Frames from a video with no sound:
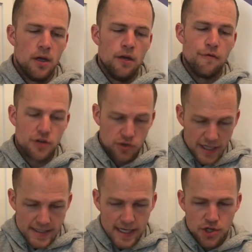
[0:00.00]

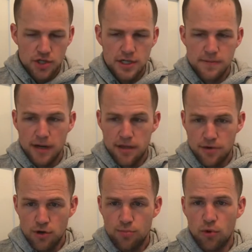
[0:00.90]
Visualization is my
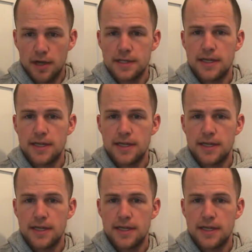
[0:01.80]
third point.